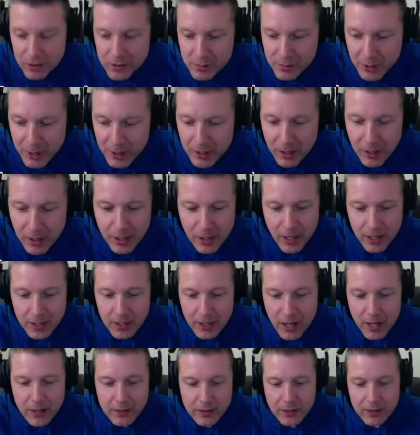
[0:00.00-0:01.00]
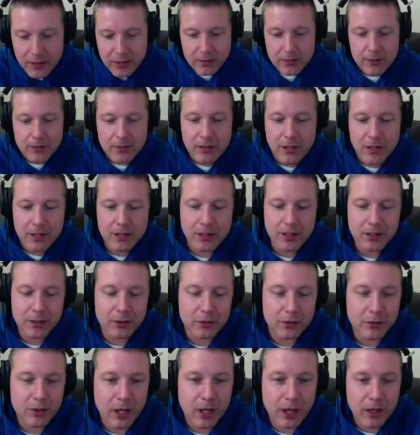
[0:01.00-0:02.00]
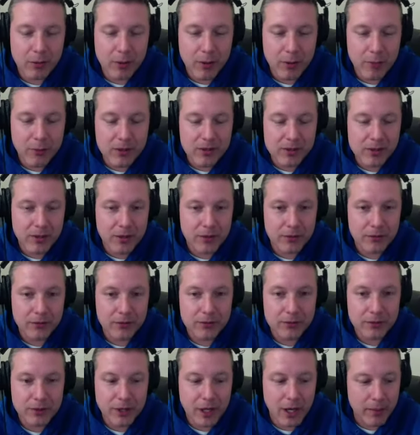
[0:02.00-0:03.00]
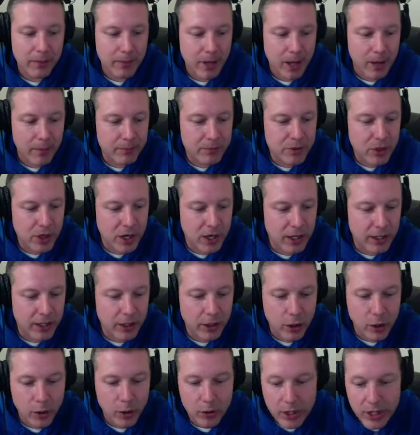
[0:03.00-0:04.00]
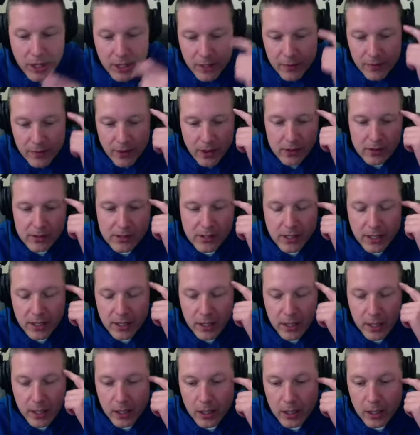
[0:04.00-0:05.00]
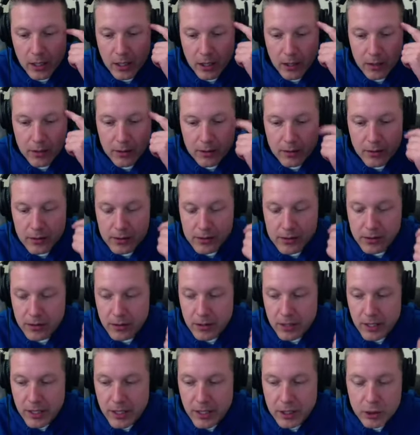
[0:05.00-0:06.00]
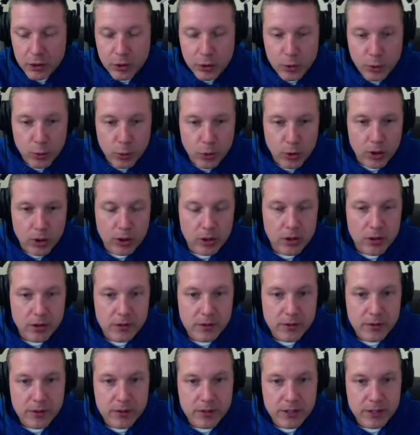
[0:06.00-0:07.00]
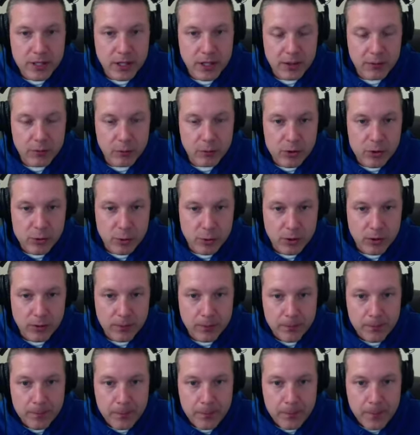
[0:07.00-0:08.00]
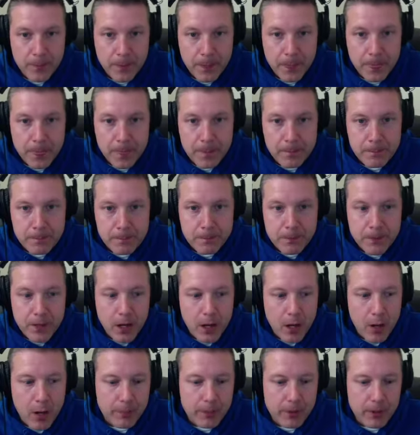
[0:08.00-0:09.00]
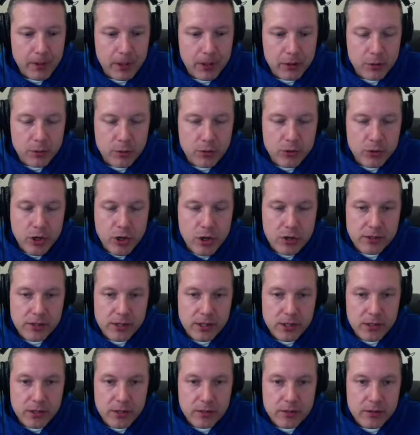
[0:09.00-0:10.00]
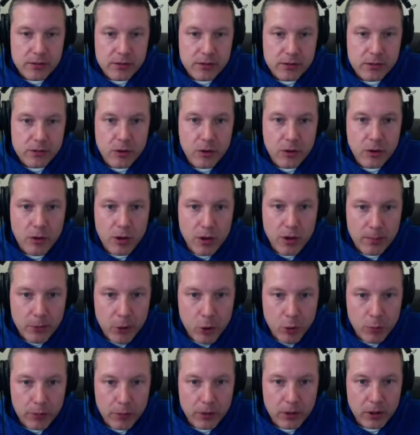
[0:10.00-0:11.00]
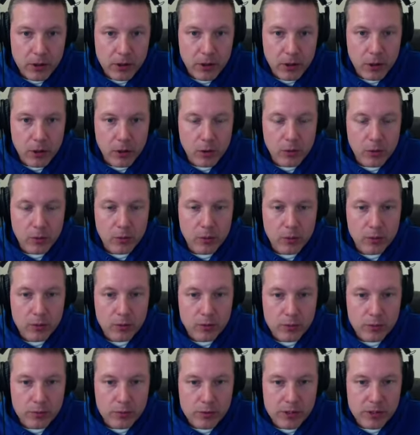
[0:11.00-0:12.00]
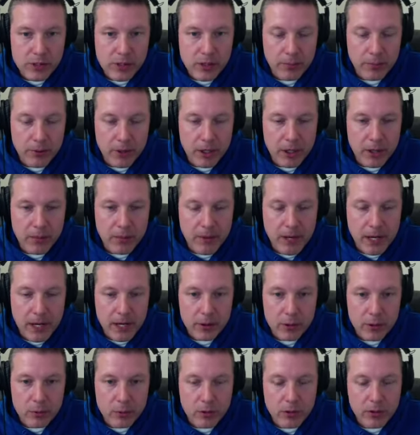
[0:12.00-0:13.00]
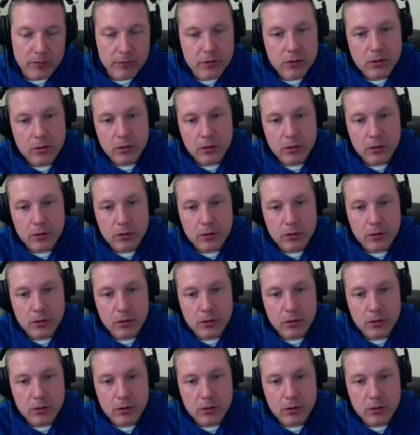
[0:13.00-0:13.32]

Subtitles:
man. I need a little getaway myself. I'm trying to go. There's a indoor ski resort up in New Jersey. So I'm hoping to go see a buddy of mine who lives